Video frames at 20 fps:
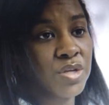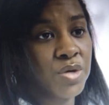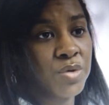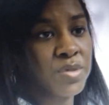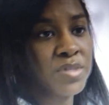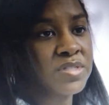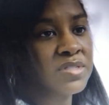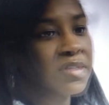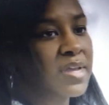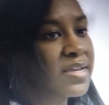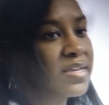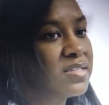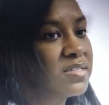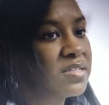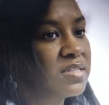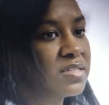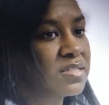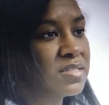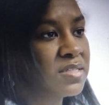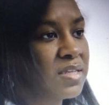So it's nice
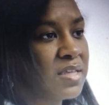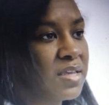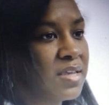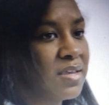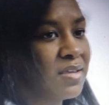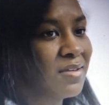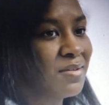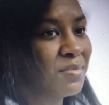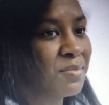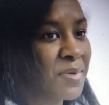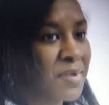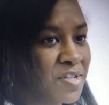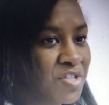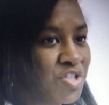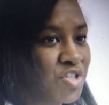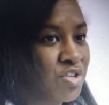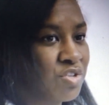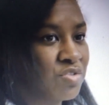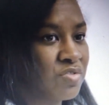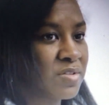to see my
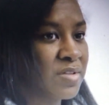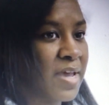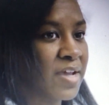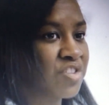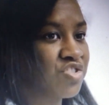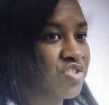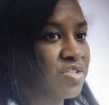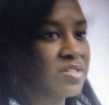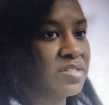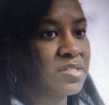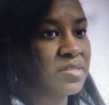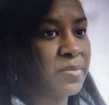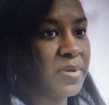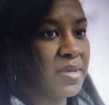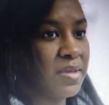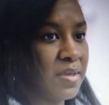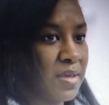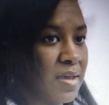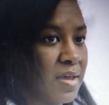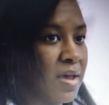children actually
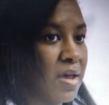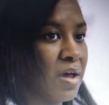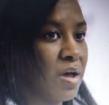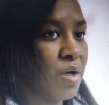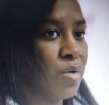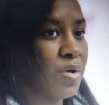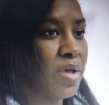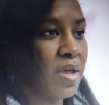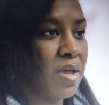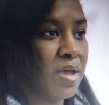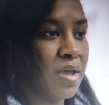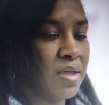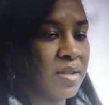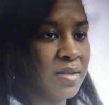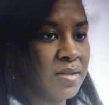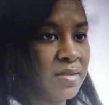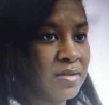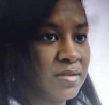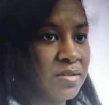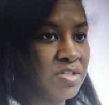speaking out
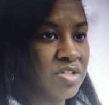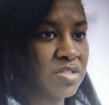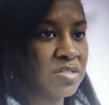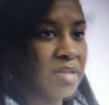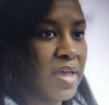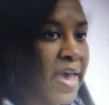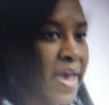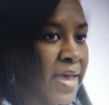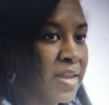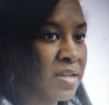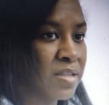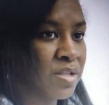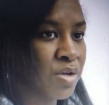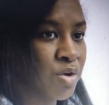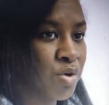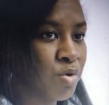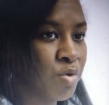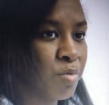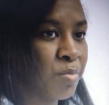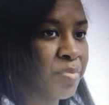and just adding
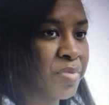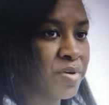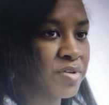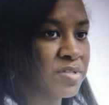their own